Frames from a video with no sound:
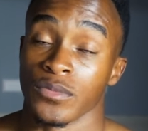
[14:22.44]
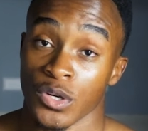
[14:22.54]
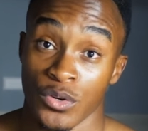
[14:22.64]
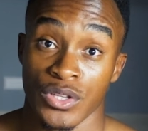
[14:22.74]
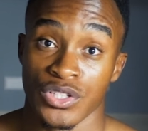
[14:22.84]

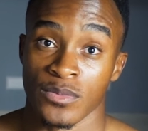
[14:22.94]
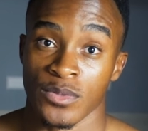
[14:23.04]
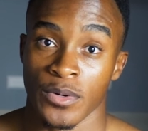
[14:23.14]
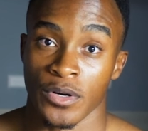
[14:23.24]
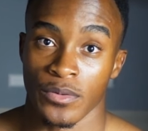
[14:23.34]
Go to the gym
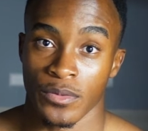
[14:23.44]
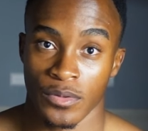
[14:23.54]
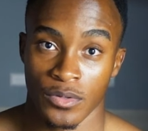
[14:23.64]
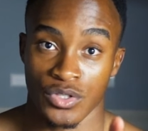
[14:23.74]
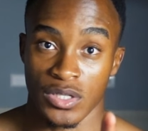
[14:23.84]
tomorrow,
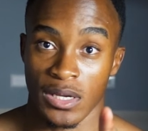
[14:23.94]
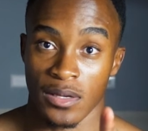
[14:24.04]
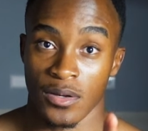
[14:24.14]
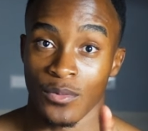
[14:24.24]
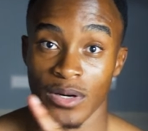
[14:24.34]
today,
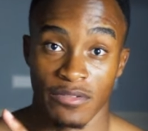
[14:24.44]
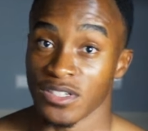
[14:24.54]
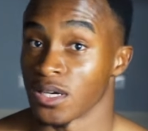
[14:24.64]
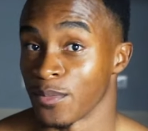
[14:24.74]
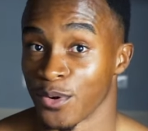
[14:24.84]
whatever
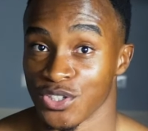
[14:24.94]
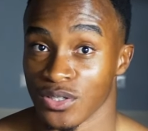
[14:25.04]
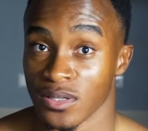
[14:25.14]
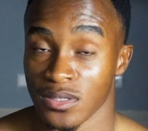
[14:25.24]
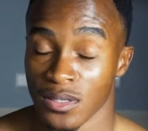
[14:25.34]
time you're
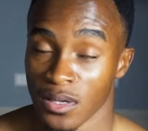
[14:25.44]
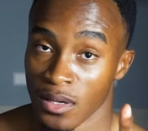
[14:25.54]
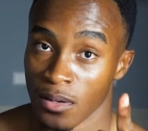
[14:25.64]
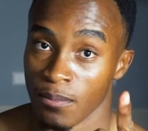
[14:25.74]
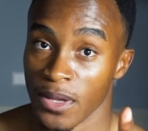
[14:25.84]
watching this.
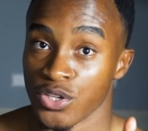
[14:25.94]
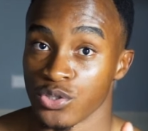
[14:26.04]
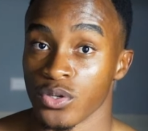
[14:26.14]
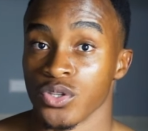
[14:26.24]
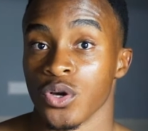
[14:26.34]
Make
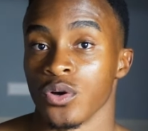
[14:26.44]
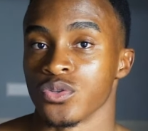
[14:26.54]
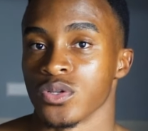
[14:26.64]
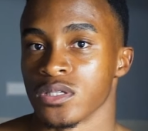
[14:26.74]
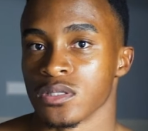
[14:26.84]
sure you go
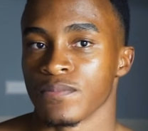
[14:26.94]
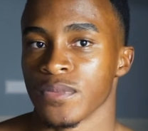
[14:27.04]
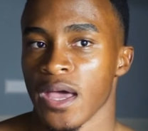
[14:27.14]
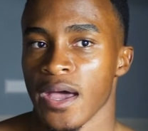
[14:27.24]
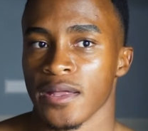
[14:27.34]
to it.
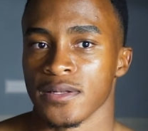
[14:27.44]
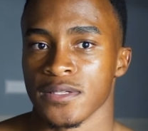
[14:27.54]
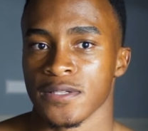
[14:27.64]
And